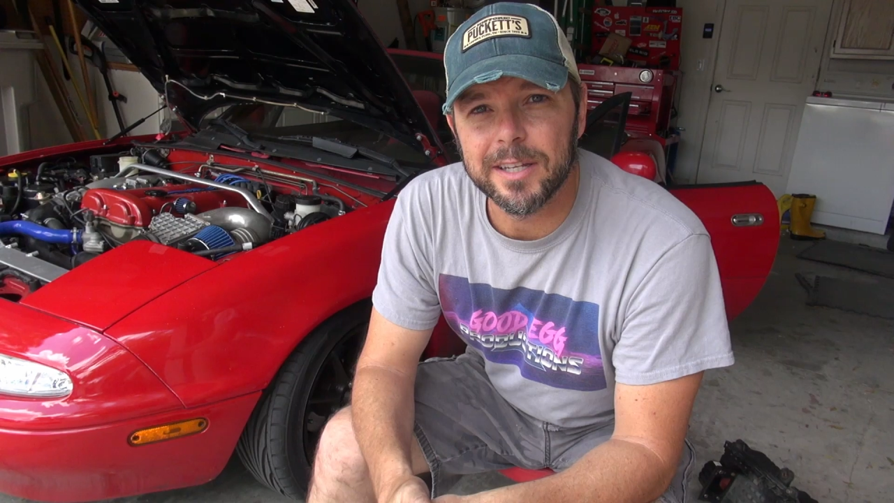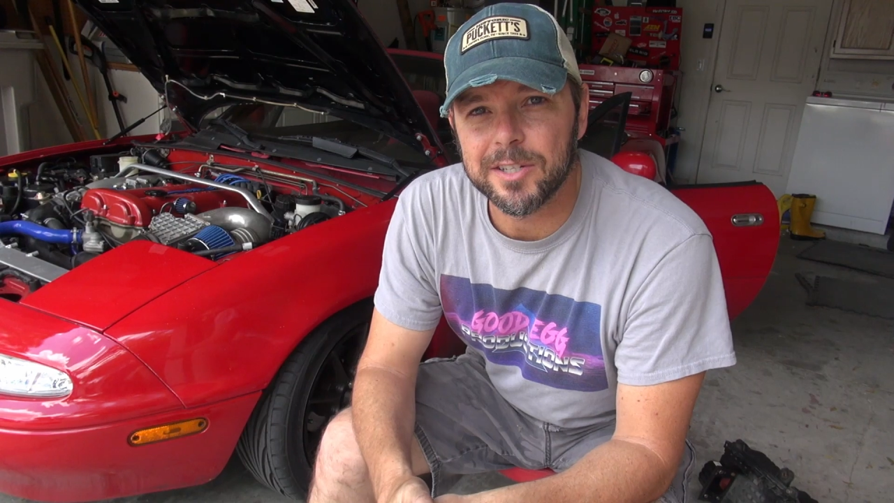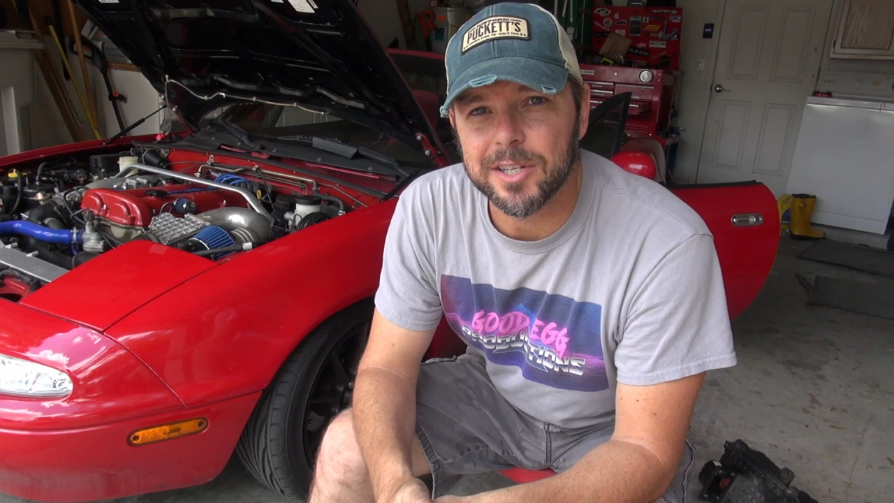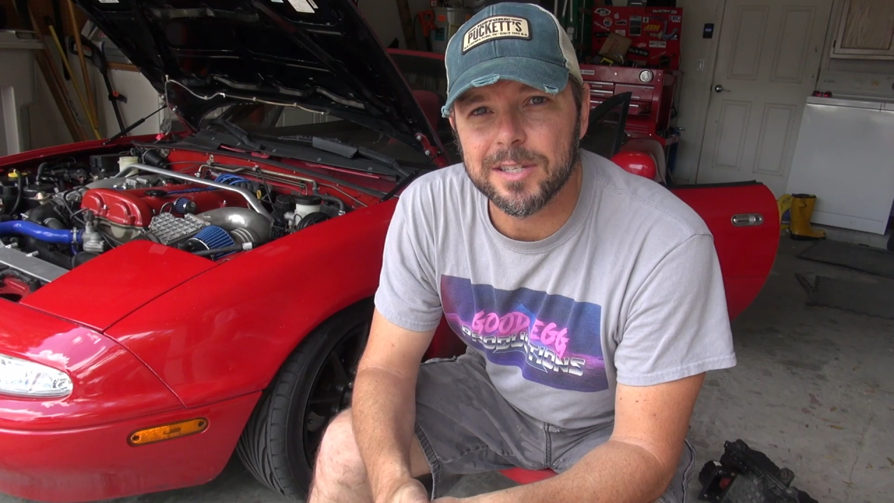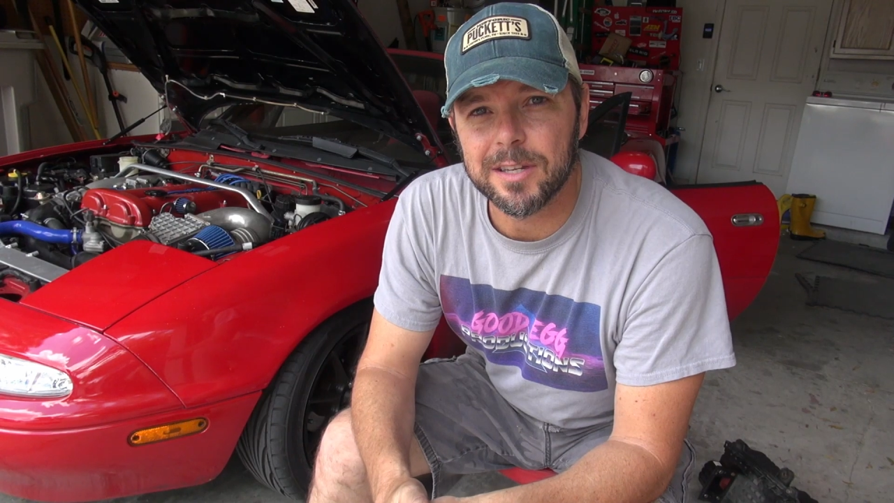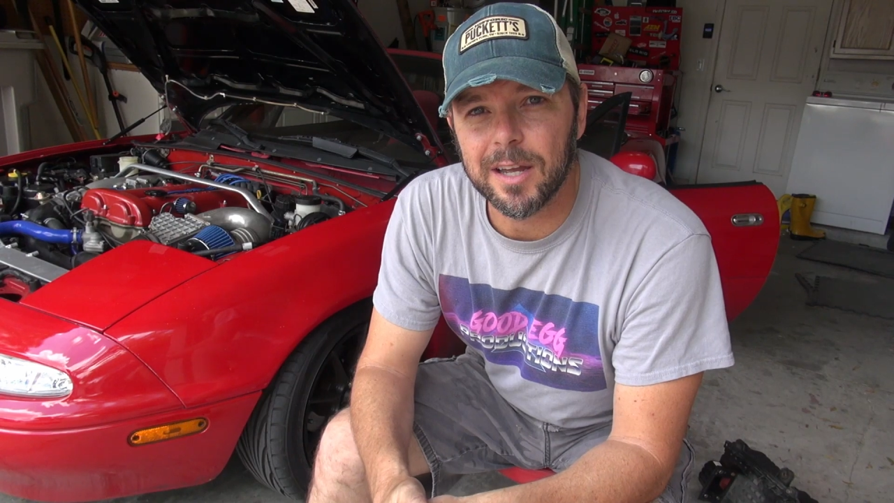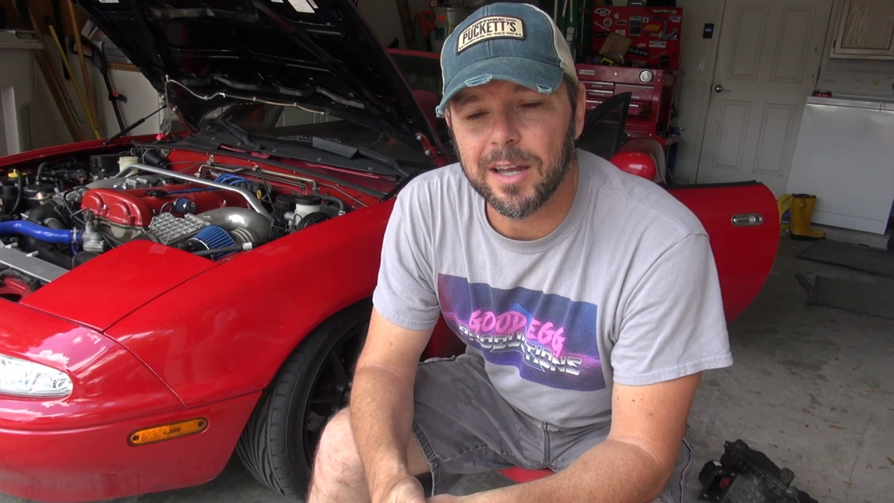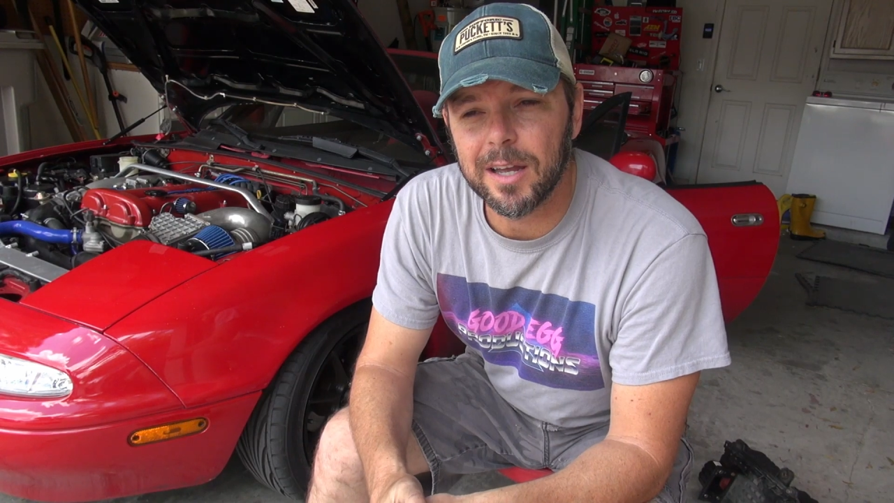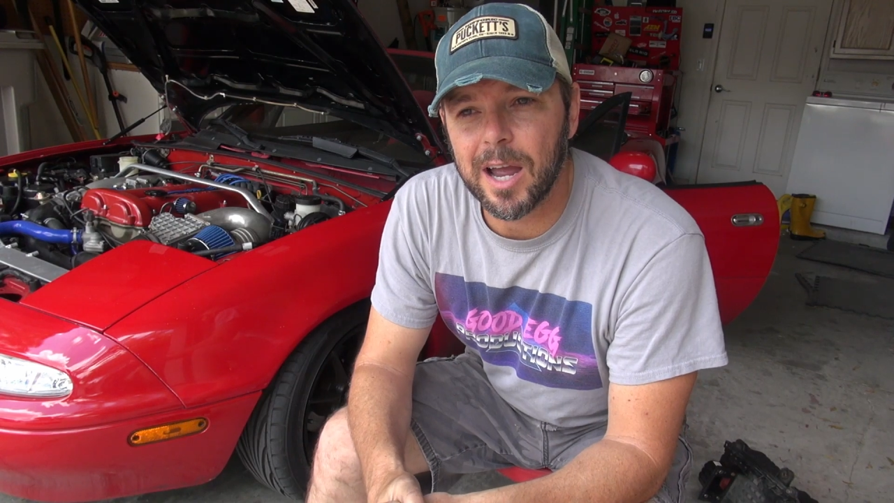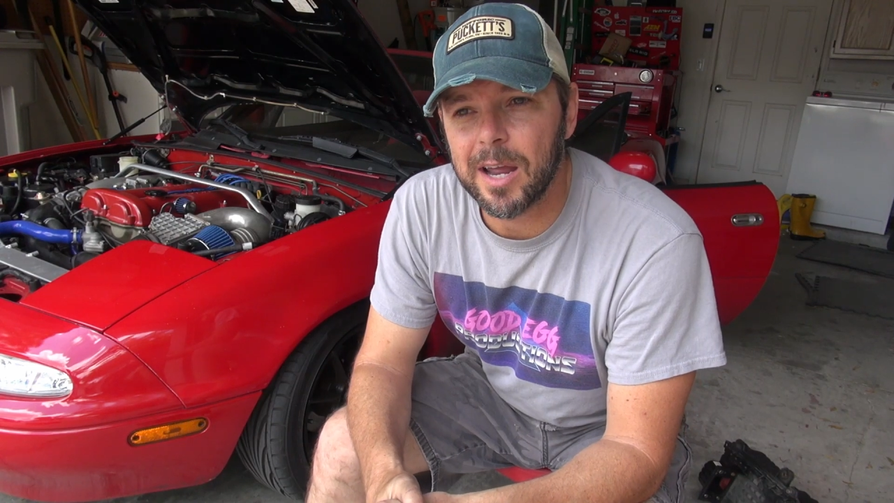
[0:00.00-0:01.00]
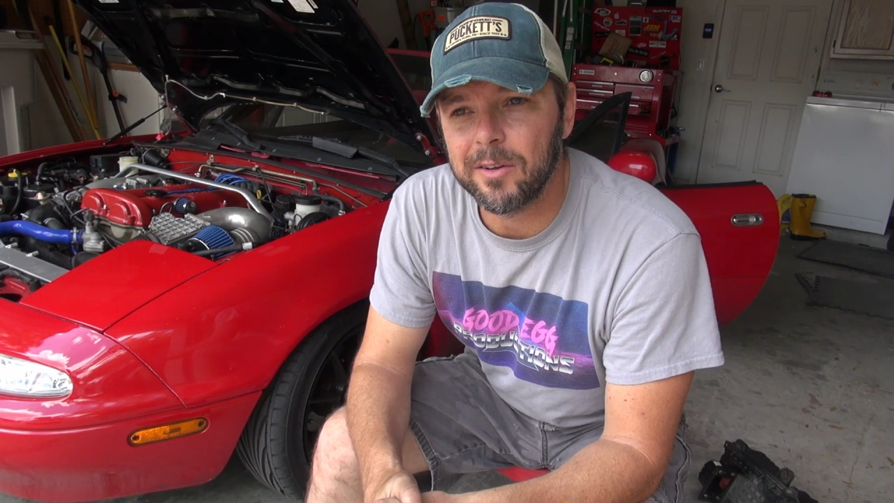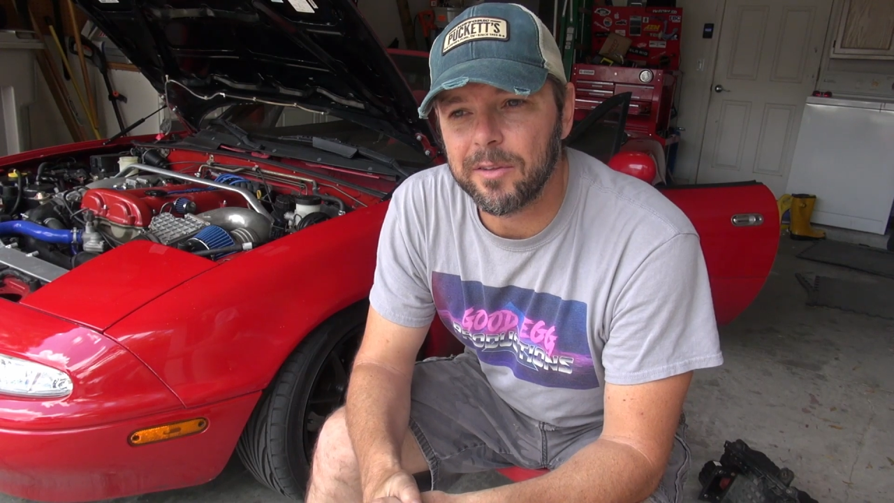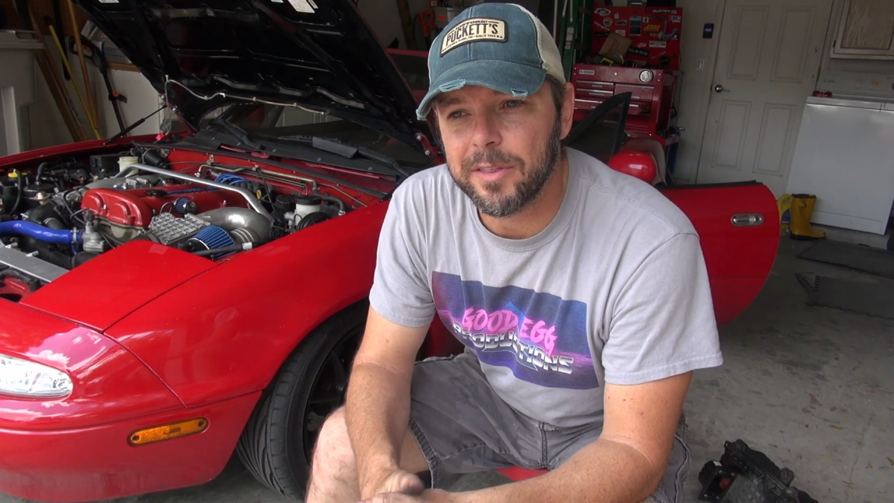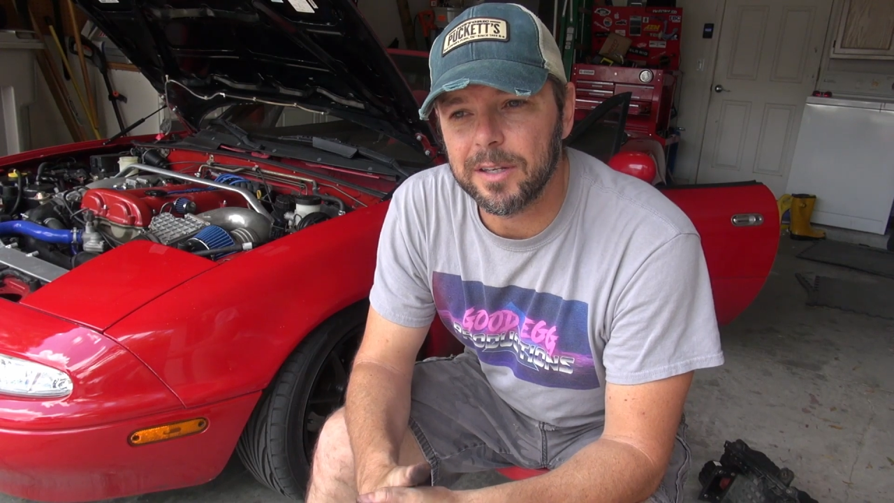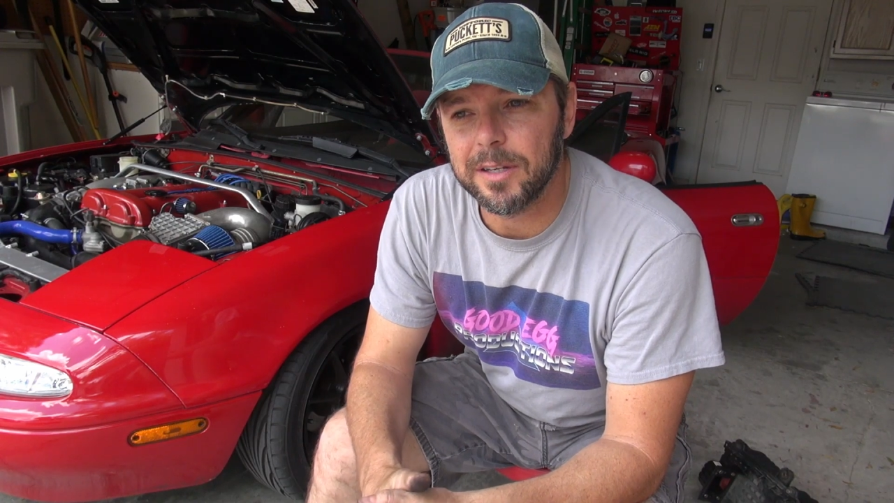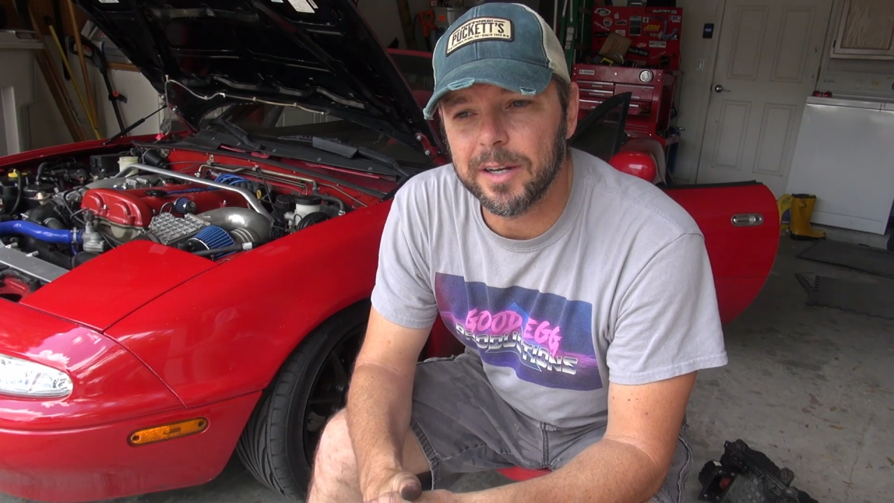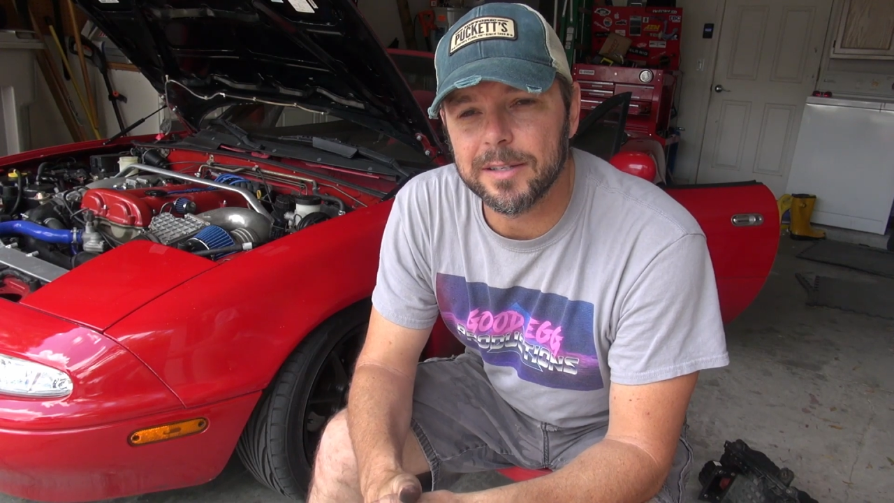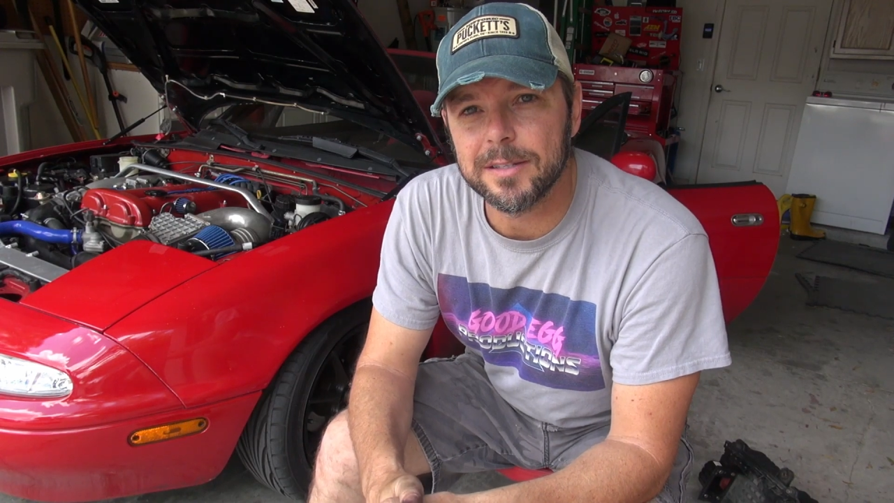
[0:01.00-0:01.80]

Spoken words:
It's just I don't think you're gonna